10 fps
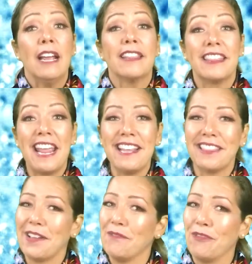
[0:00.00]
thank
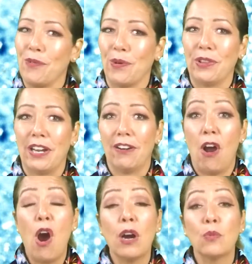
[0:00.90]
them for their
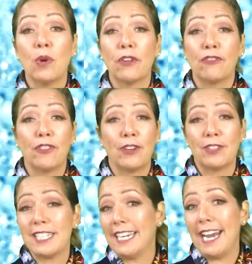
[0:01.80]
hard work for
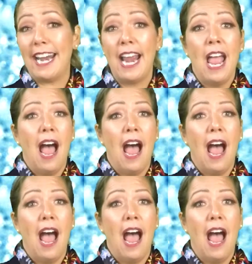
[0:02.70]
today.